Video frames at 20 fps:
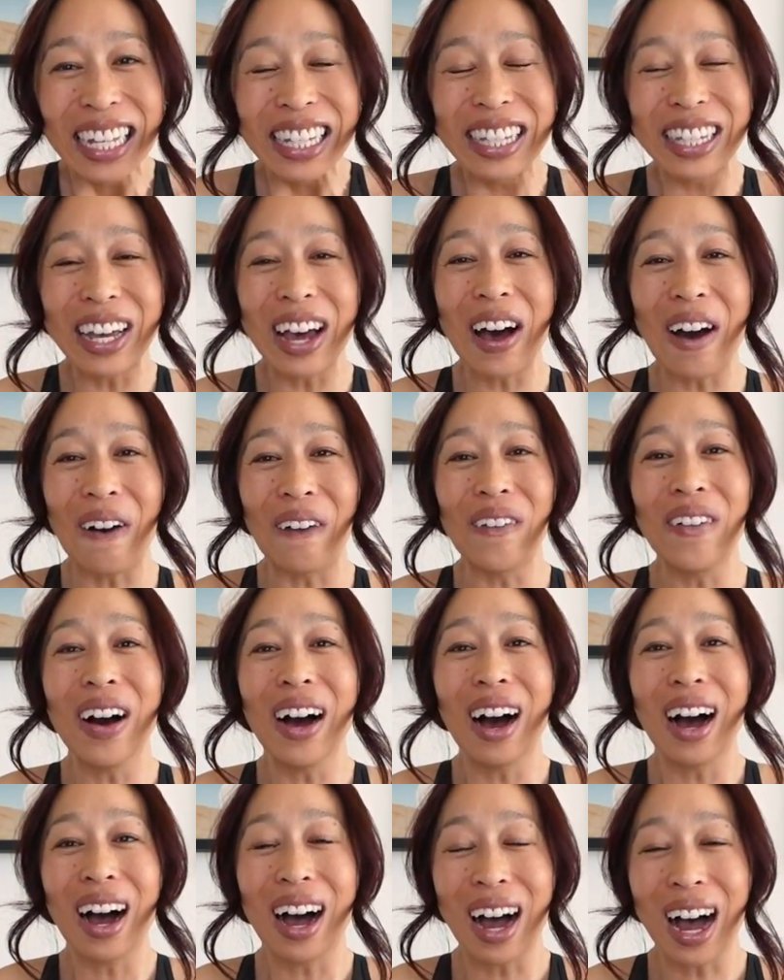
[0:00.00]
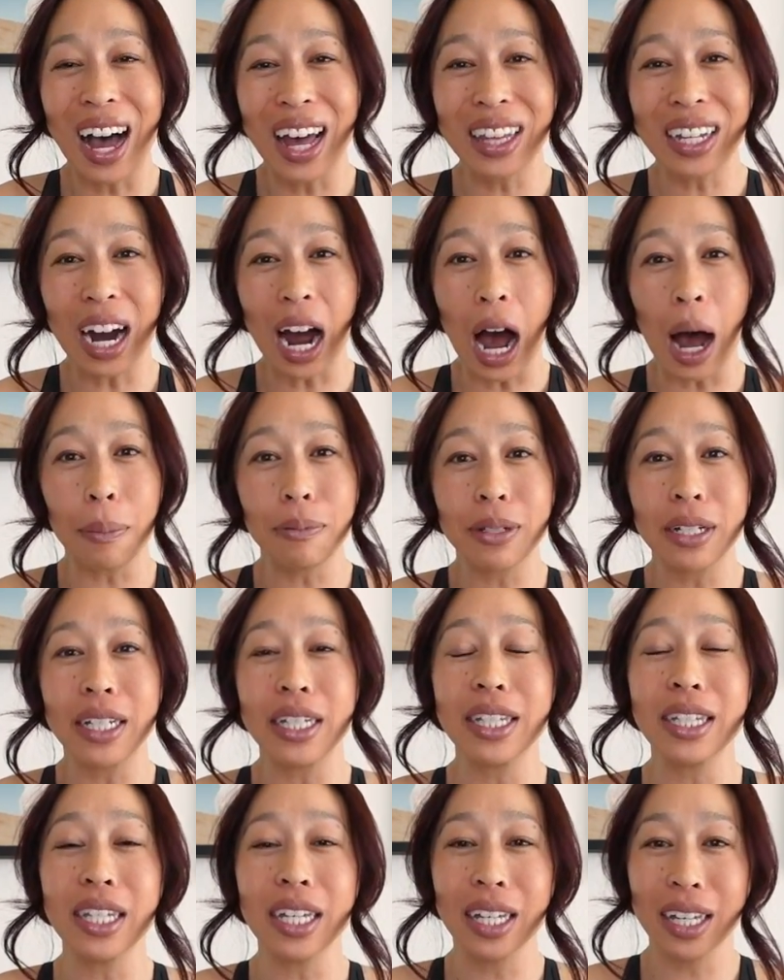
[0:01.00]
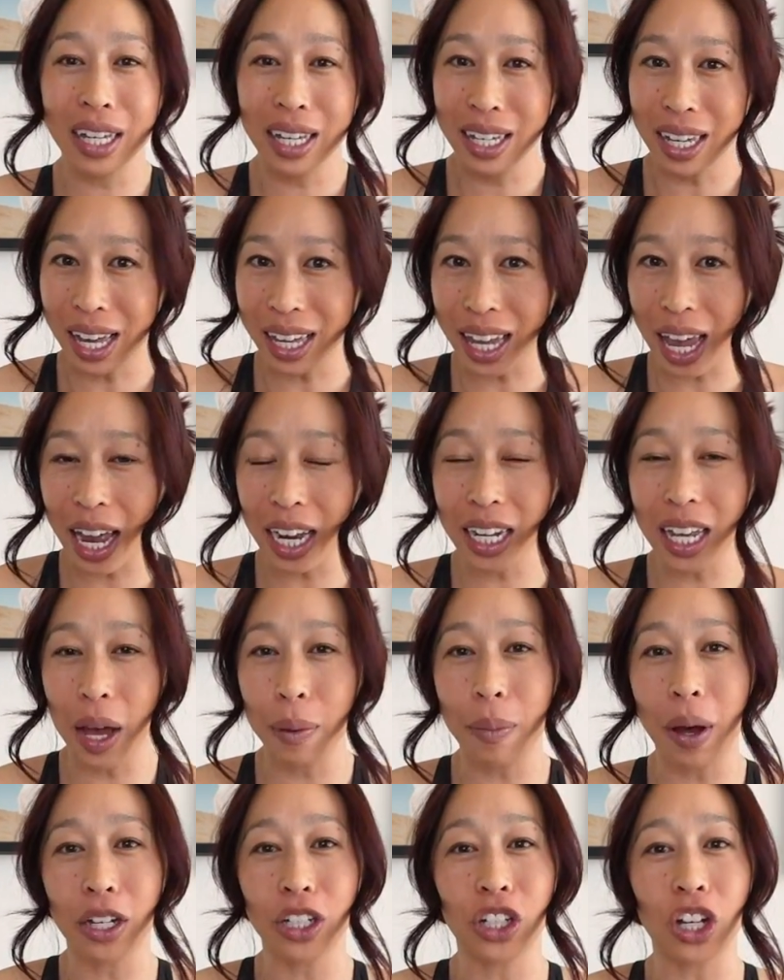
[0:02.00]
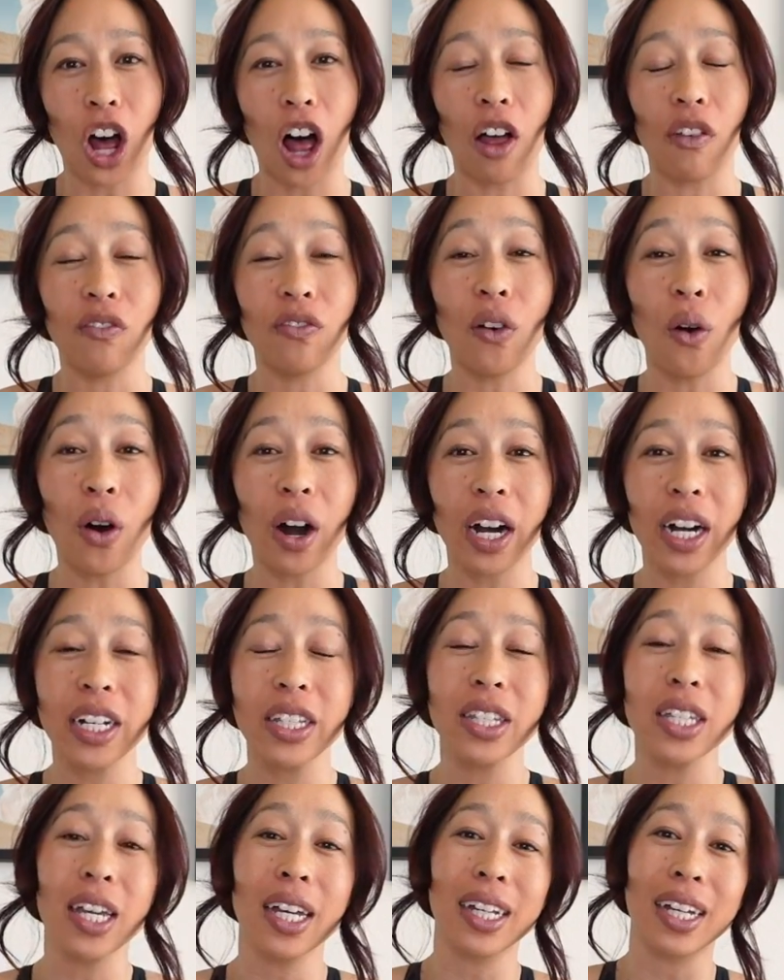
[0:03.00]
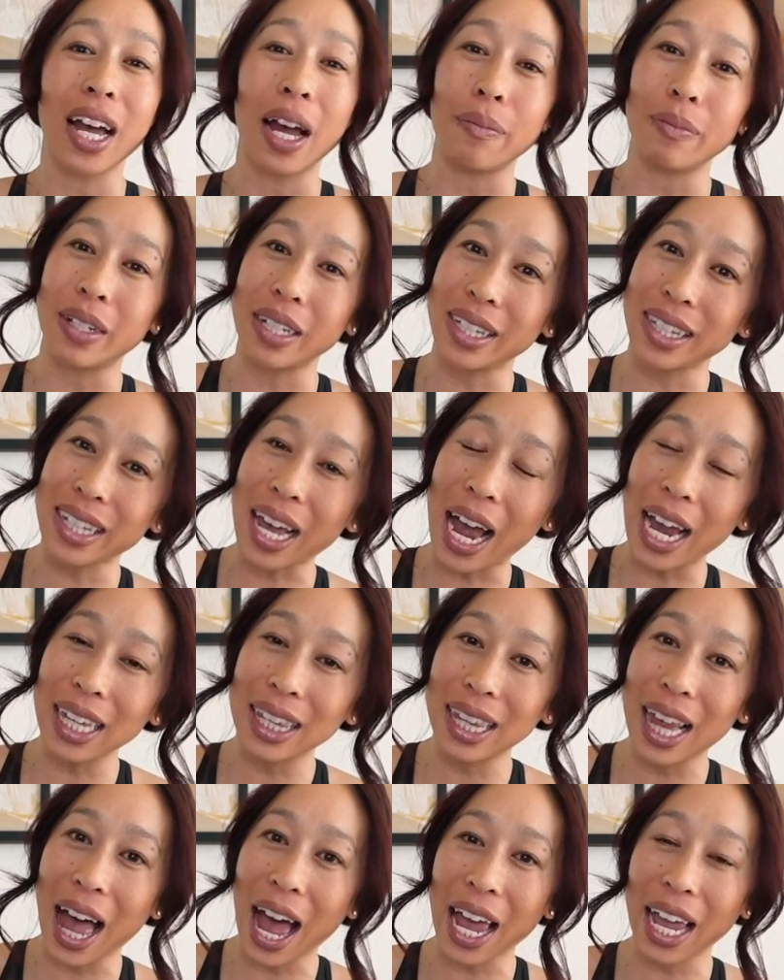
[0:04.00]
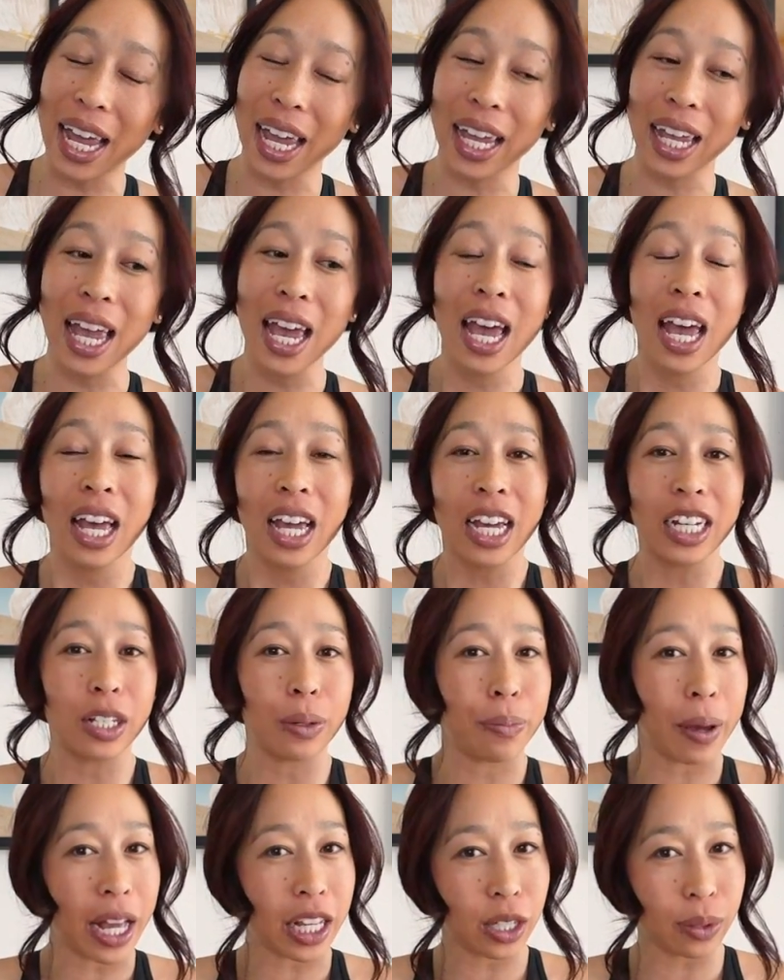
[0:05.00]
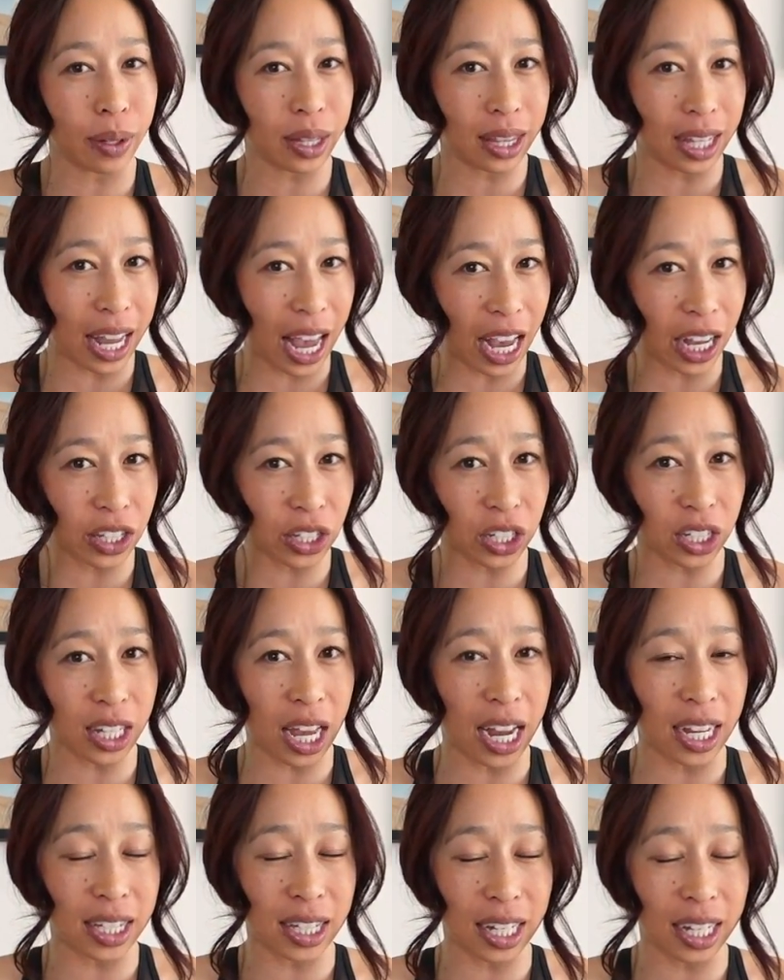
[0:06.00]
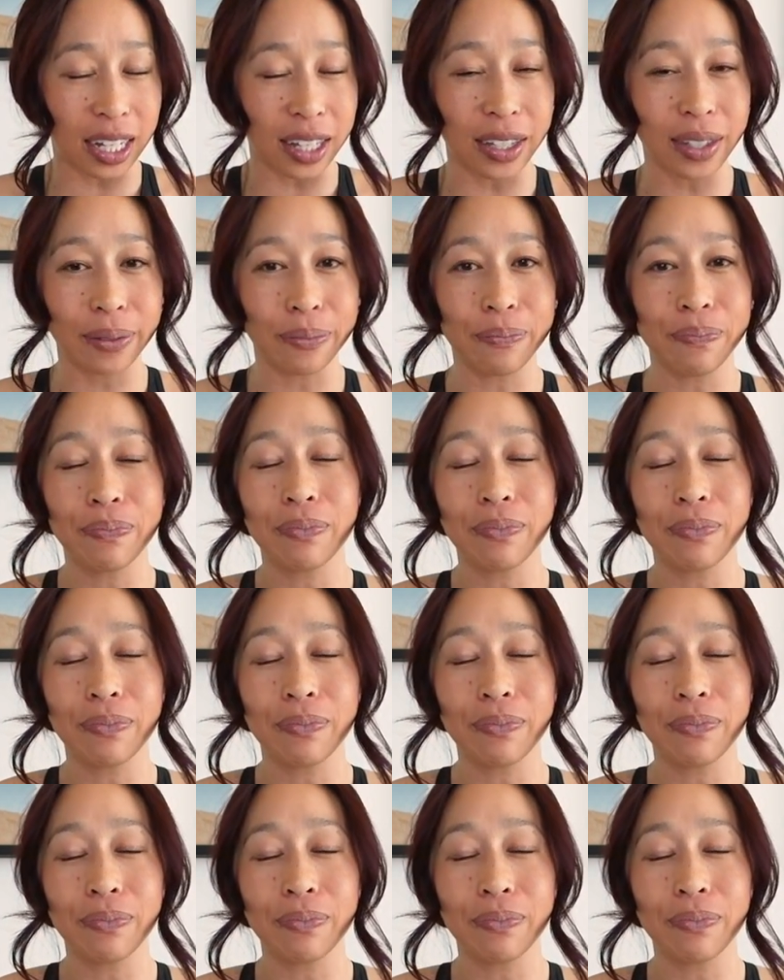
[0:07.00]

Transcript: So other options, again, come onto all fours, come to side lying. It depends what the exercise is.